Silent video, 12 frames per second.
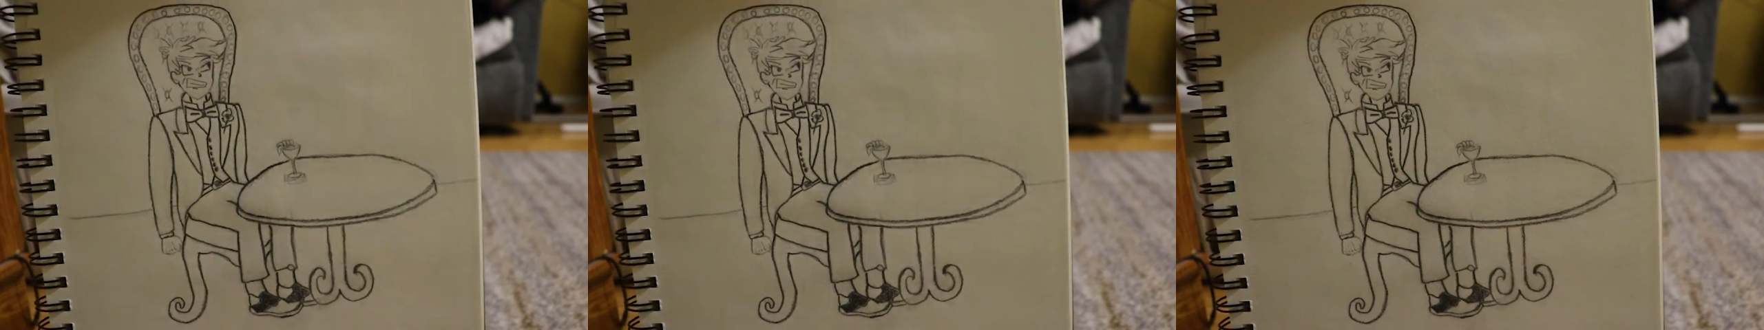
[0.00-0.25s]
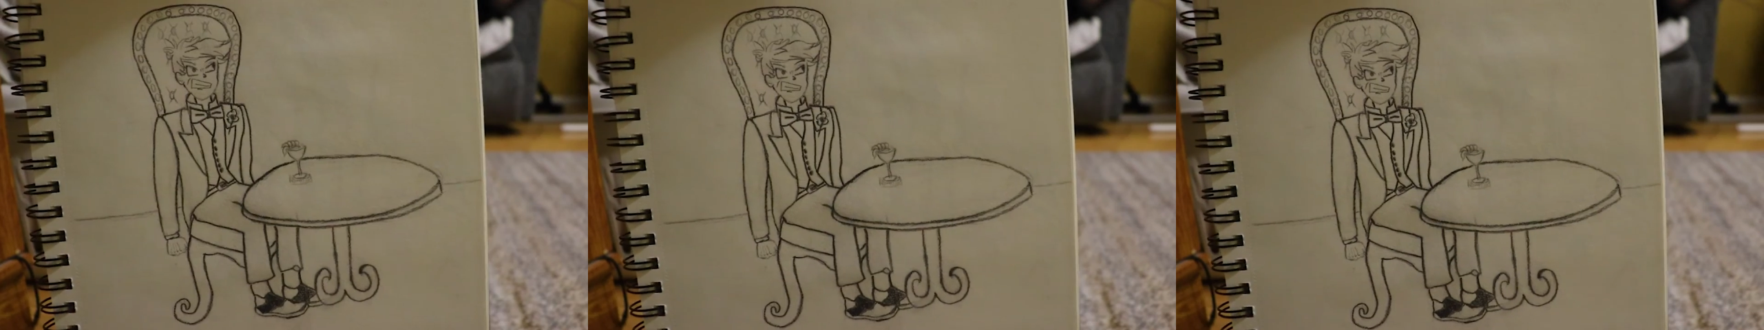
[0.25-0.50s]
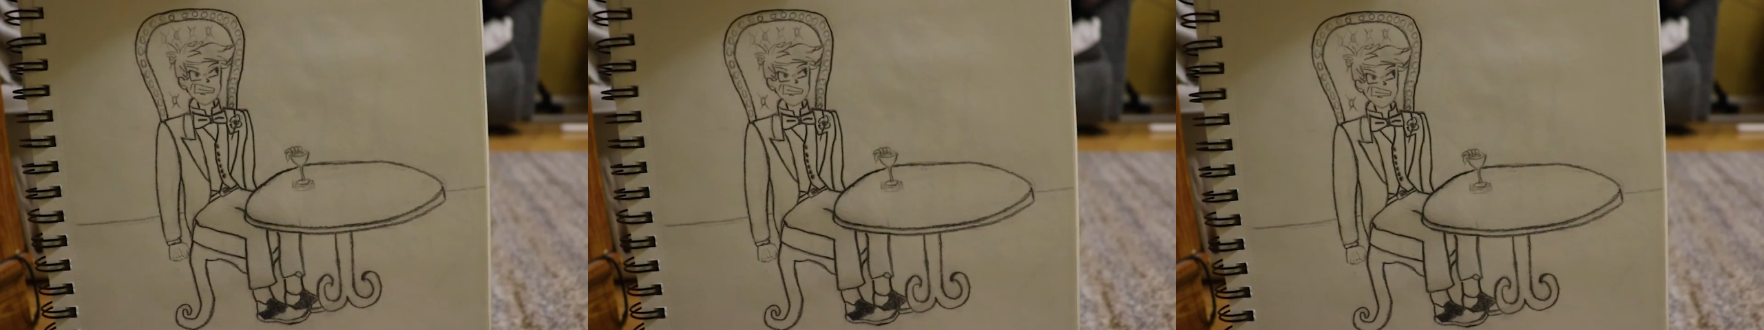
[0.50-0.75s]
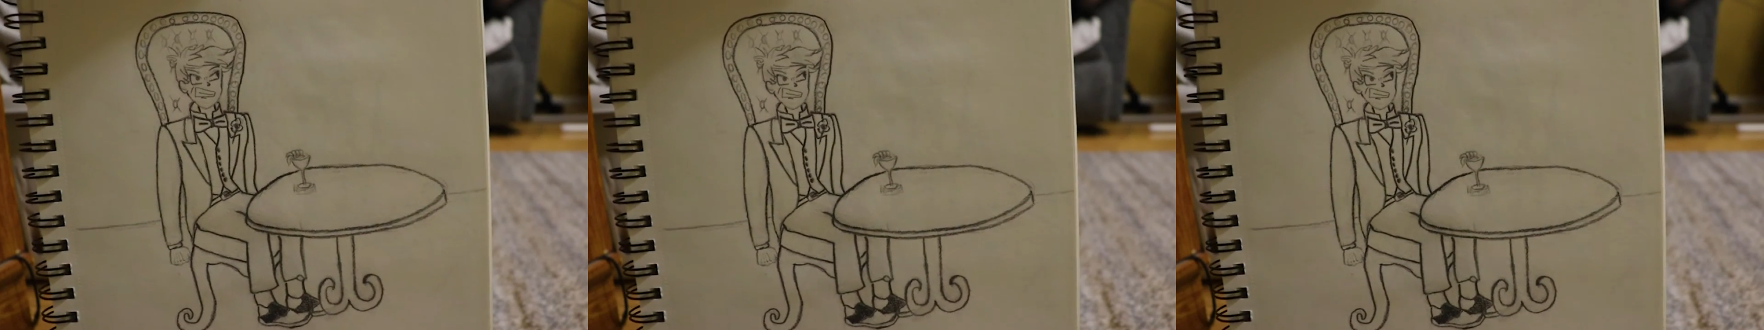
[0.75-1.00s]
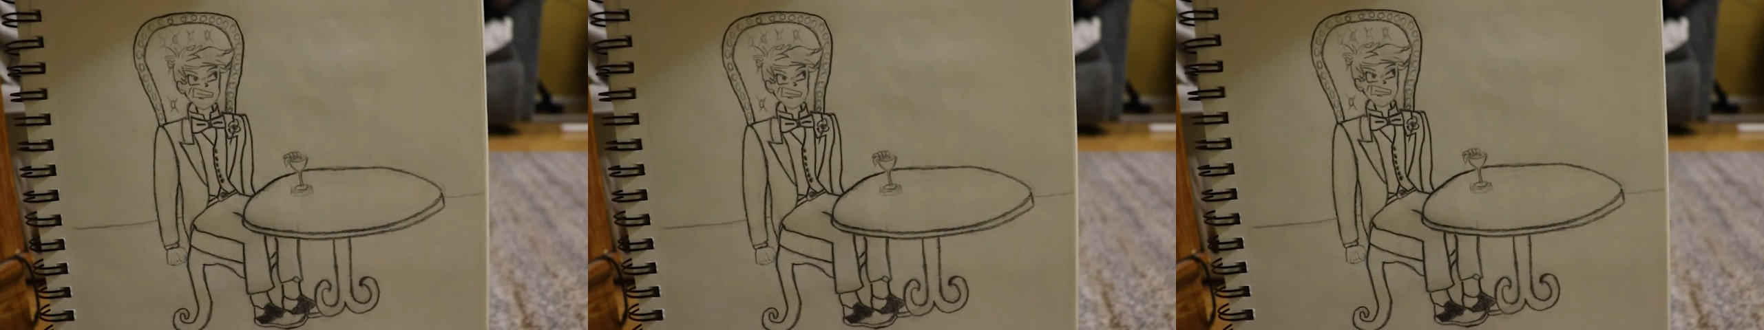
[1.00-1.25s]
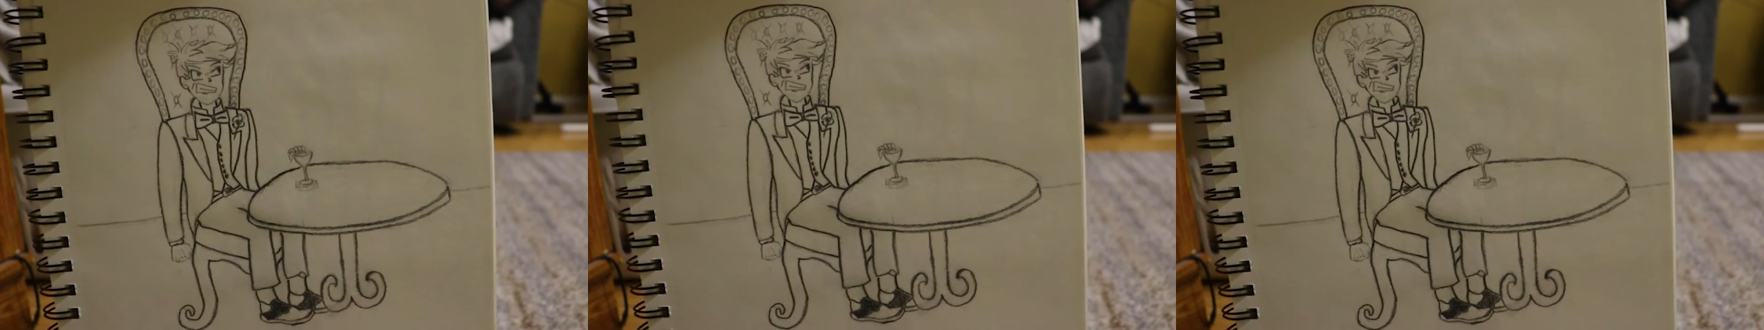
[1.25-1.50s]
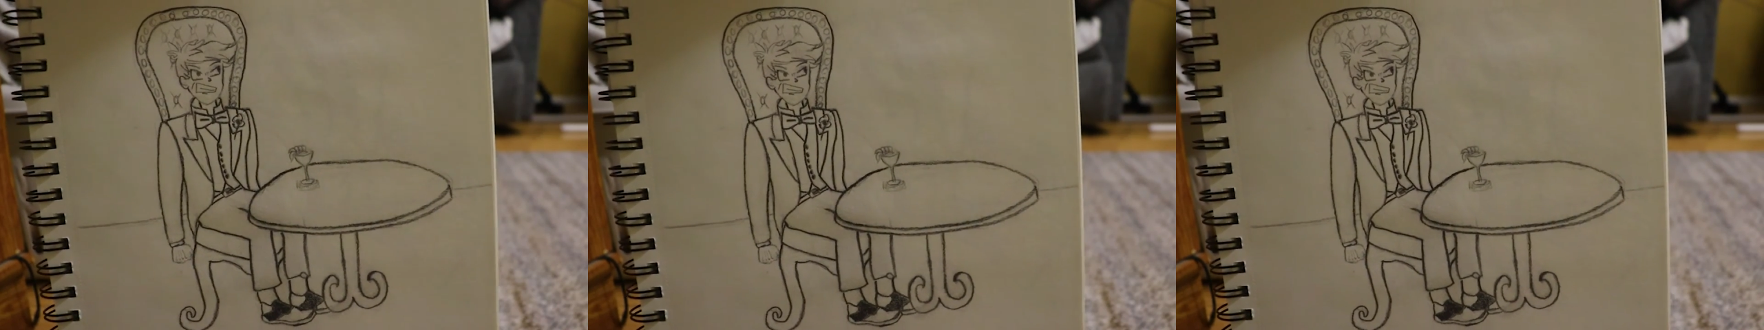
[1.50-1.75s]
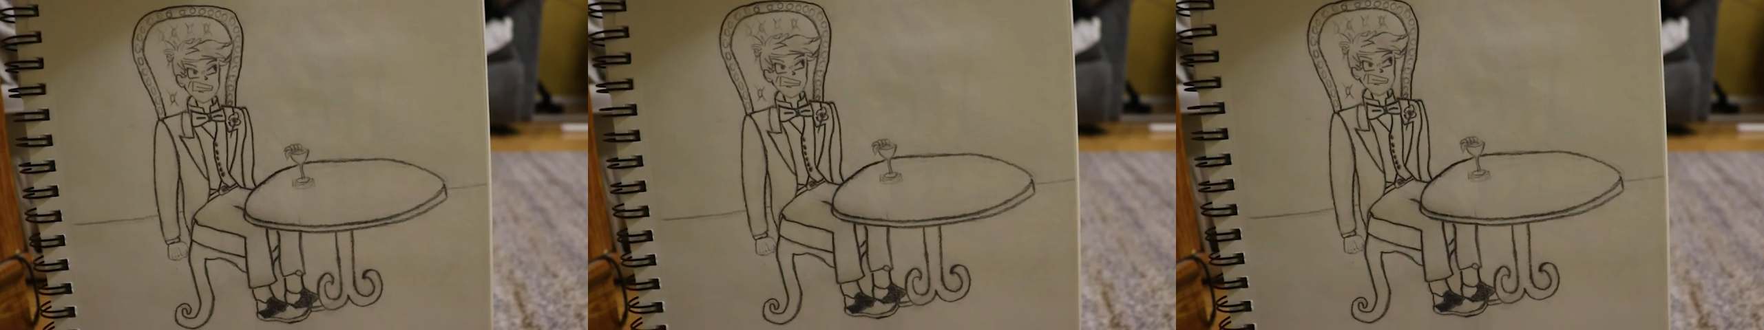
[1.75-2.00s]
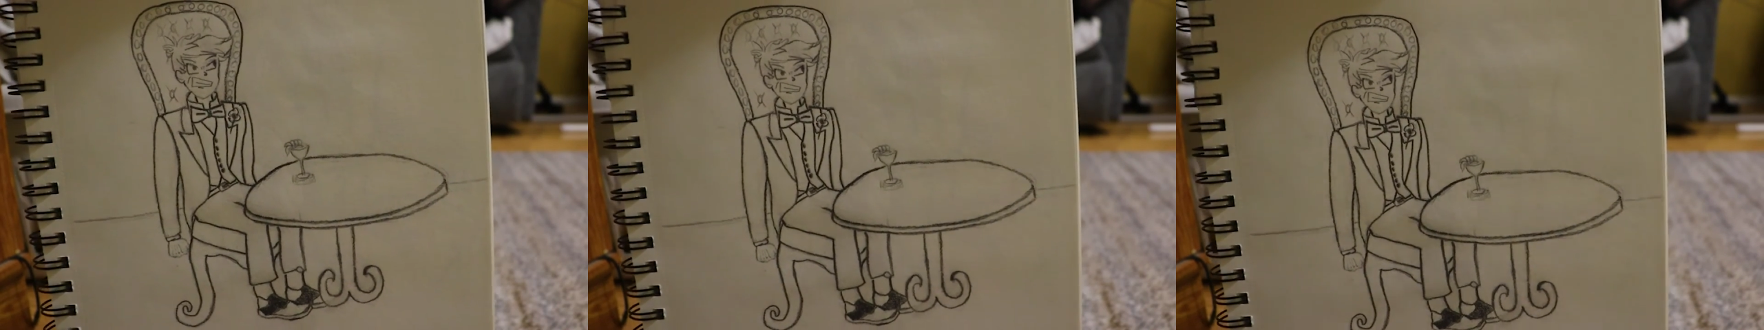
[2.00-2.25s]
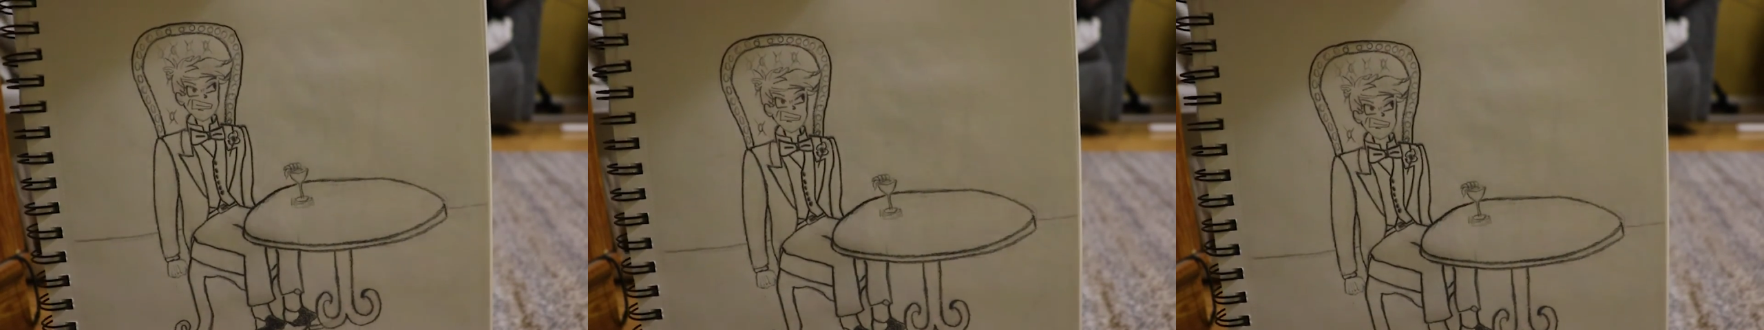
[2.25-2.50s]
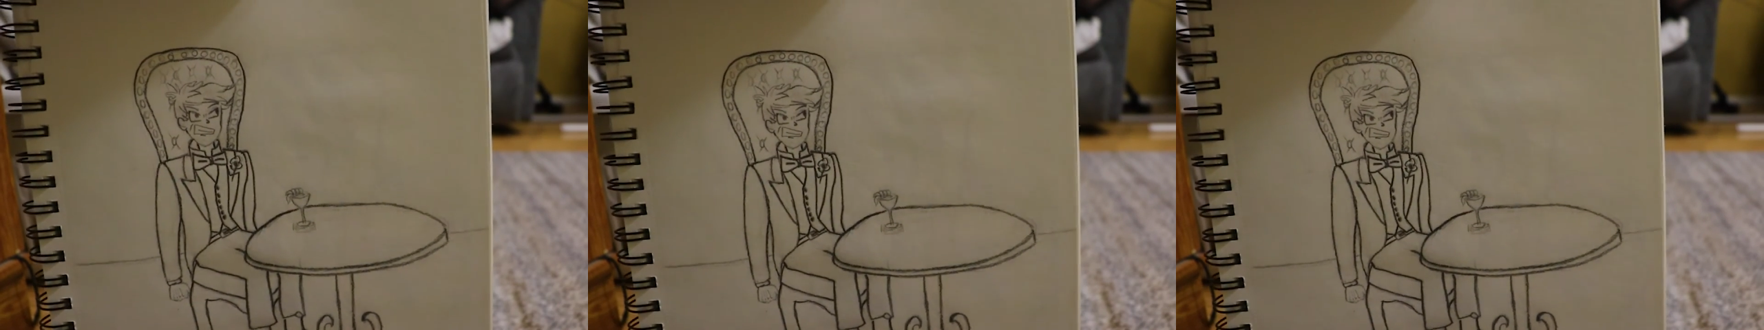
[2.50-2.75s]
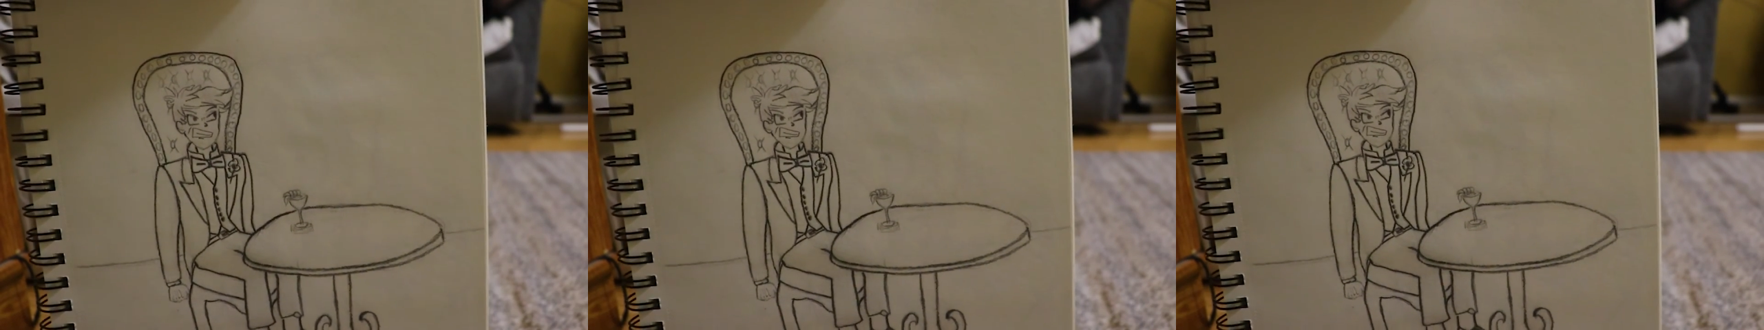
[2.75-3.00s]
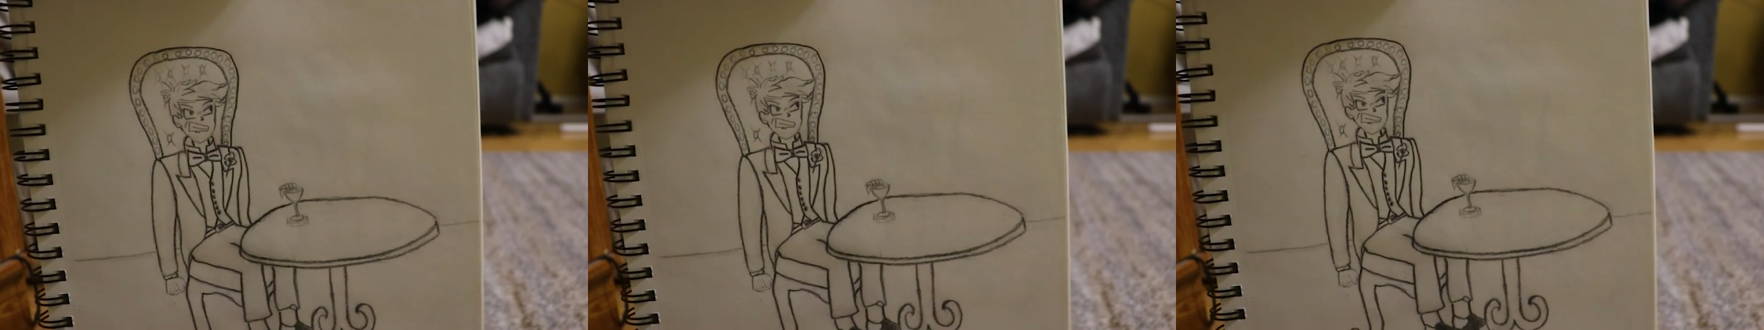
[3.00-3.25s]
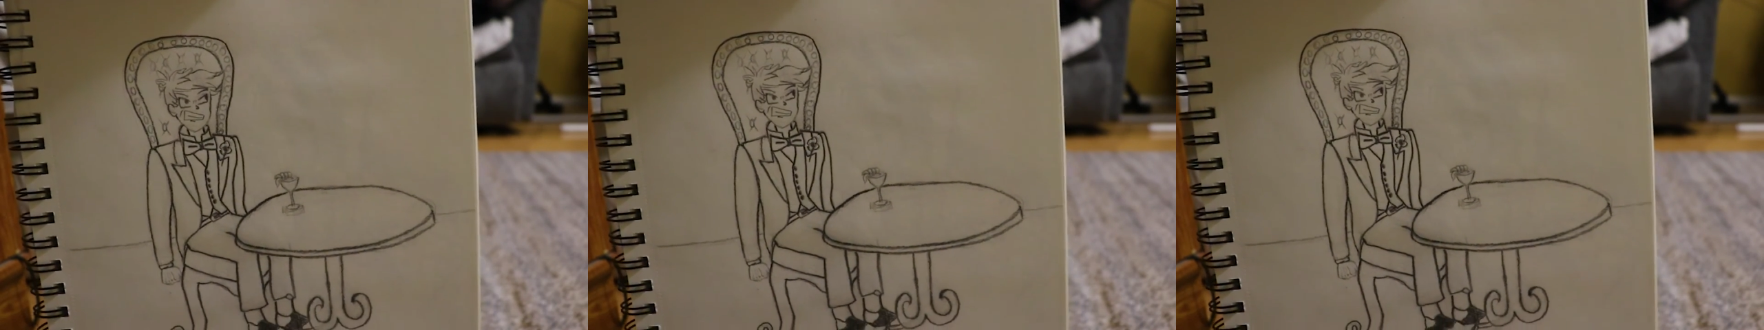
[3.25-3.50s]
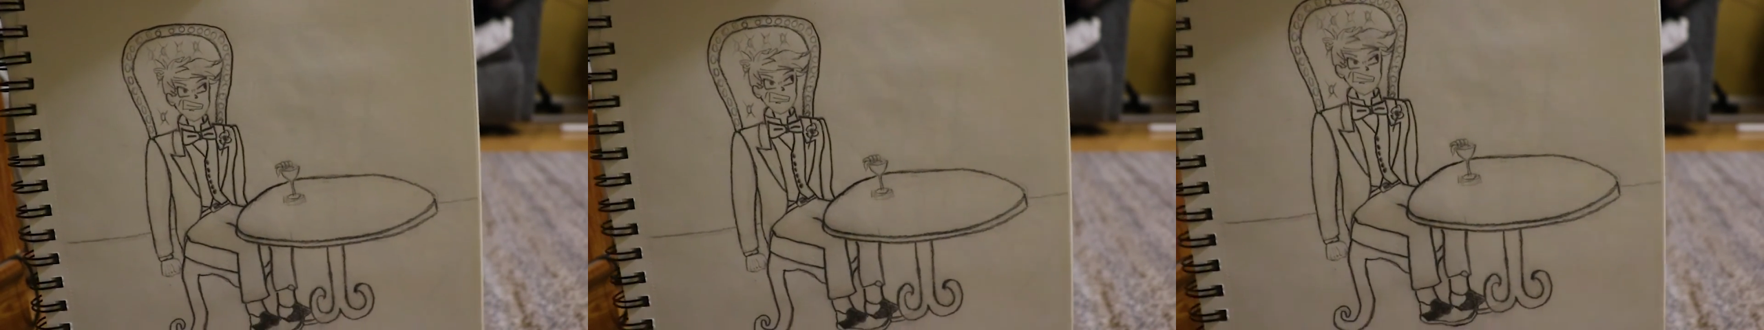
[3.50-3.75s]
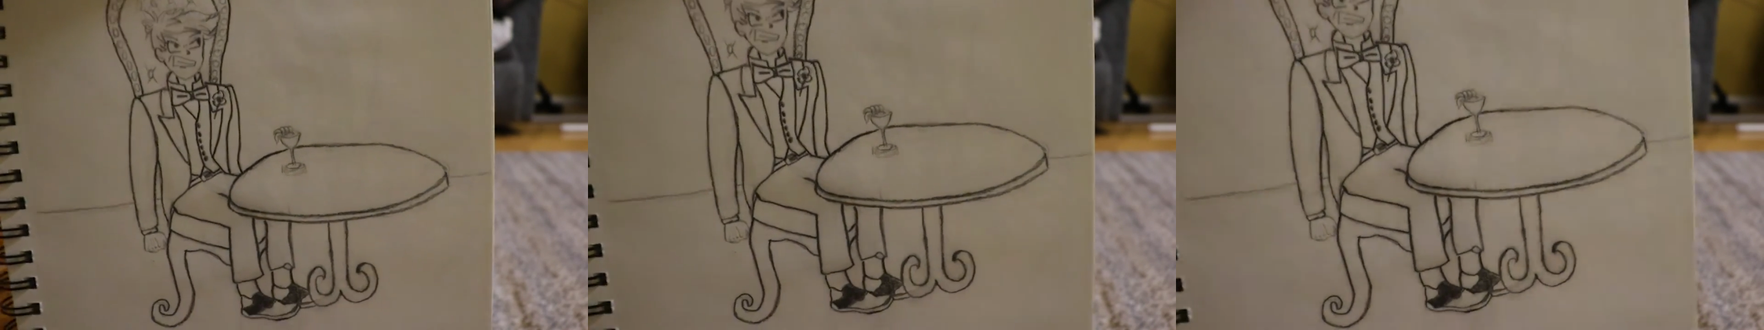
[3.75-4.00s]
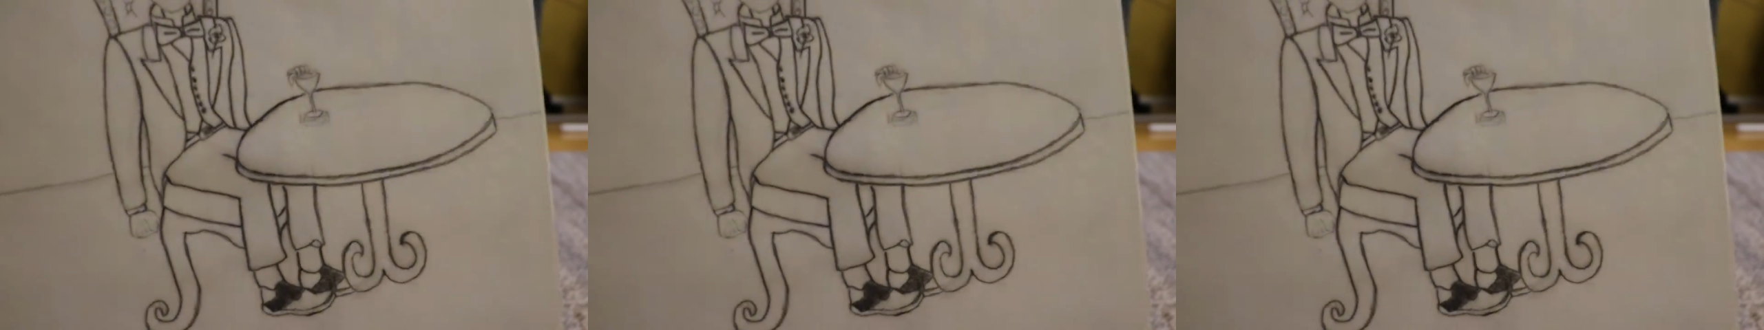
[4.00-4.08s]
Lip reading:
No face is visible, so there are no lips to read.